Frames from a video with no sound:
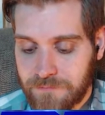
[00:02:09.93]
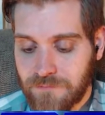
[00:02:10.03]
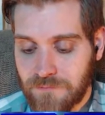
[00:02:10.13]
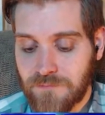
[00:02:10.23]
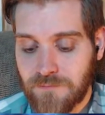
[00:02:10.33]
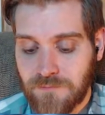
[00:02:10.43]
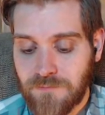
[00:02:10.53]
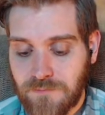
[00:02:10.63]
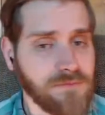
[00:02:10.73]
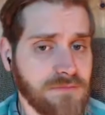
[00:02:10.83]
Mm-hmm.
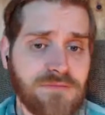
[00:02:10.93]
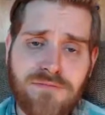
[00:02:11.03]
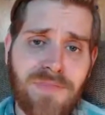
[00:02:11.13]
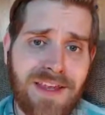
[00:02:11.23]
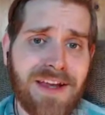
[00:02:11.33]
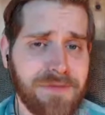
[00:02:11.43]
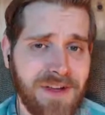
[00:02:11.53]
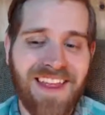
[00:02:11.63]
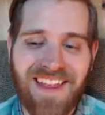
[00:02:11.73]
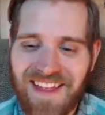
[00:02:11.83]
Yeah.
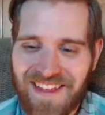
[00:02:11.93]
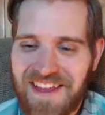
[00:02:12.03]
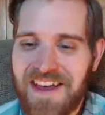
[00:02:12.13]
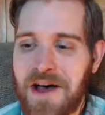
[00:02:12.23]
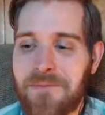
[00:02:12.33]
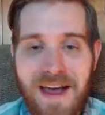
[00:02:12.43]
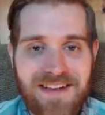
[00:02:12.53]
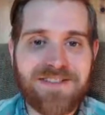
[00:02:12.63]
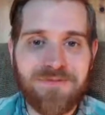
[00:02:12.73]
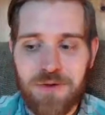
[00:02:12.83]
A
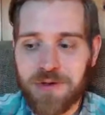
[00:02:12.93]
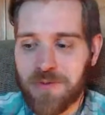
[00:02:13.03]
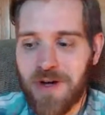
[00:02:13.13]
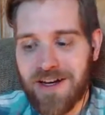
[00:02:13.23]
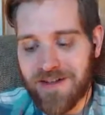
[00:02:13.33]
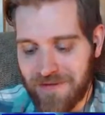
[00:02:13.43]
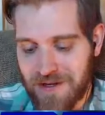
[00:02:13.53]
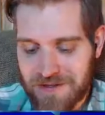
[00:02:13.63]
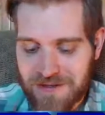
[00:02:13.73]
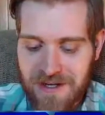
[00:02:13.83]
massive worldwide
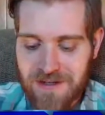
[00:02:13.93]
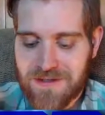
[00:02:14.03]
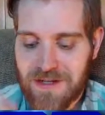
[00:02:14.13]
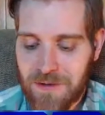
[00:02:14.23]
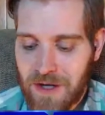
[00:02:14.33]
invasion scale. So,